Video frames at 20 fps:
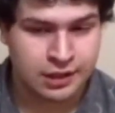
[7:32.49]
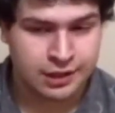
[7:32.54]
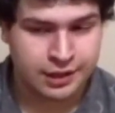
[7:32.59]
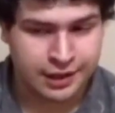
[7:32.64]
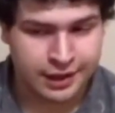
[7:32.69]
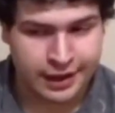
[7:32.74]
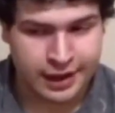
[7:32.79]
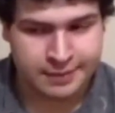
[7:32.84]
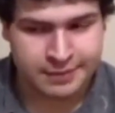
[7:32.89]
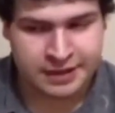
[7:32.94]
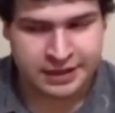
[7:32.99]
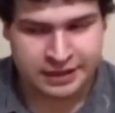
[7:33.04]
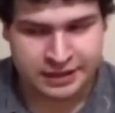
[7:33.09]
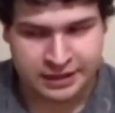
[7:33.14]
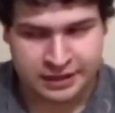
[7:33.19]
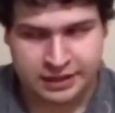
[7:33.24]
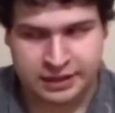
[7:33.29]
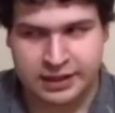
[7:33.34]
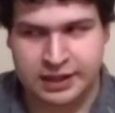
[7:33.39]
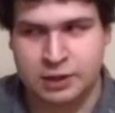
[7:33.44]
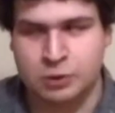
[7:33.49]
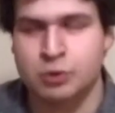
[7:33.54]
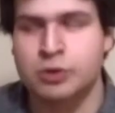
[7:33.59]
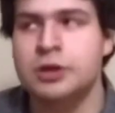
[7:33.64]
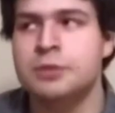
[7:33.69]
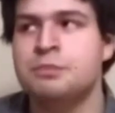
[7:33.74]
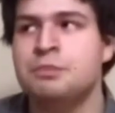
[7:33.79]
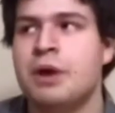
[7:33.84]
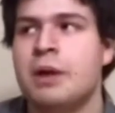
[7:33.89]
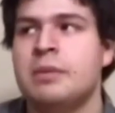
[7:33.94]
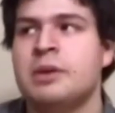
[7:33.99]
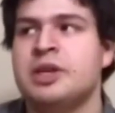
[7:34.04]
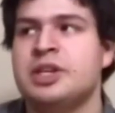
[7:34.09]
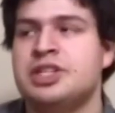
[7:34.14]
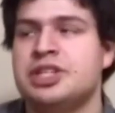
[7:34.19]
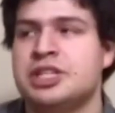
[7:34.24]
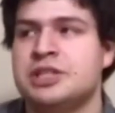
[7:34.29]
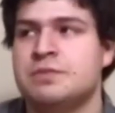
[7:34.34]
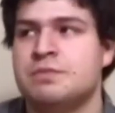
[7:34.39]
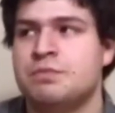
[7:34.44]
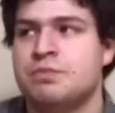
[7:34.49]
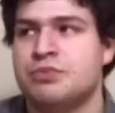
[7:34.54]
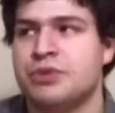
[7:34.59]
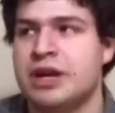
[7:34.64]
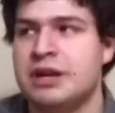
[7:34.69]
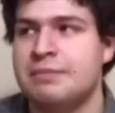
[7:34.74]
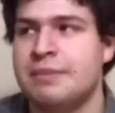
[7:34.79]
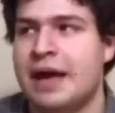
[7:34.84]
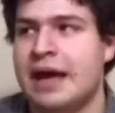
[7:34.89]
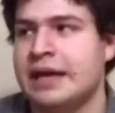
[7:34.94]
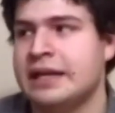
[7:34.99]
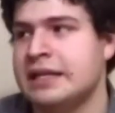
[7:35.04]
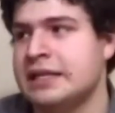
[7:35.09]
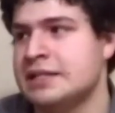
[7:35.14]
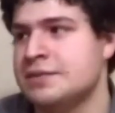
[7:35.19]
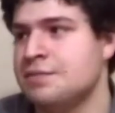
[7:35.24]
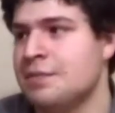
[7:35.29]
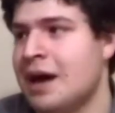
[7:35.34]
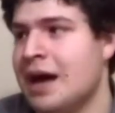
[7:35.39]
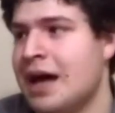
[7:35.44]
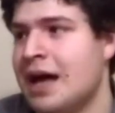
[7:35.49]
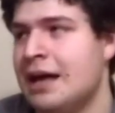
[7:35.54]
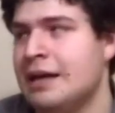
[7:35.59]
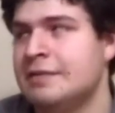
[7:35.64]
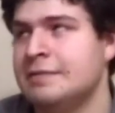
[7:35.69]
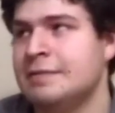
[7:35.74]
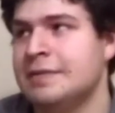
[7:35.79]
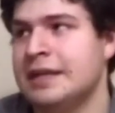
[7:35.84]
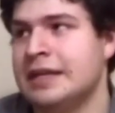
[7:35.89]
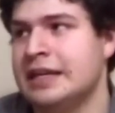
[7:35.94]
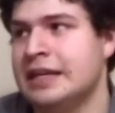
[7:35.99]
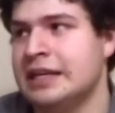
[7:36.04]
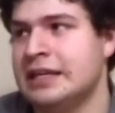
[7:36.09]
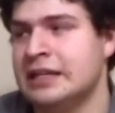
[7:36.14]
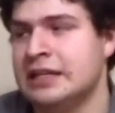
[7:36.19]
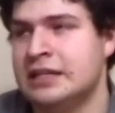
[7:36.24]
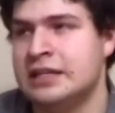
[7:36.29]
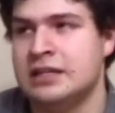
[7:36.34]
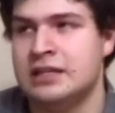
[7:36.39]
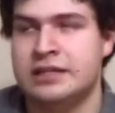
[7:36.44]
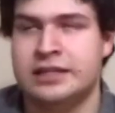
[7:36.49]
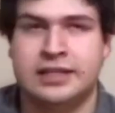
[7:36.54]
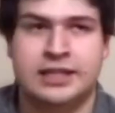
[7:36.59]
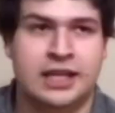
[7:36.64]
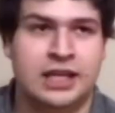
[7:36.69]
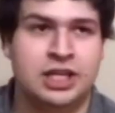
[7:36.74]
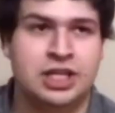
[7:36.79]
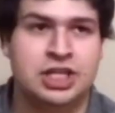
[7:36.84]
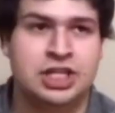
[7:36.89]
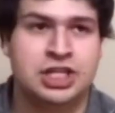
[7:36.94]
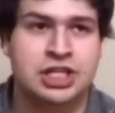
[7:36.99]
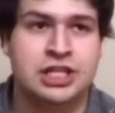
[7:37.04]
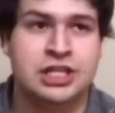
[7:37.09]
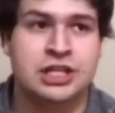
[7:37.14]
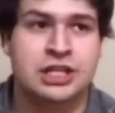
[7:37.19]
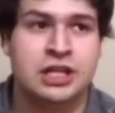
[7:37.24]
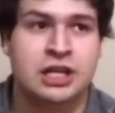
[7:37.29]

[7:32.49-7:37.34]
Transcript: I mean, he would probably just bring back his mom and Kenshi,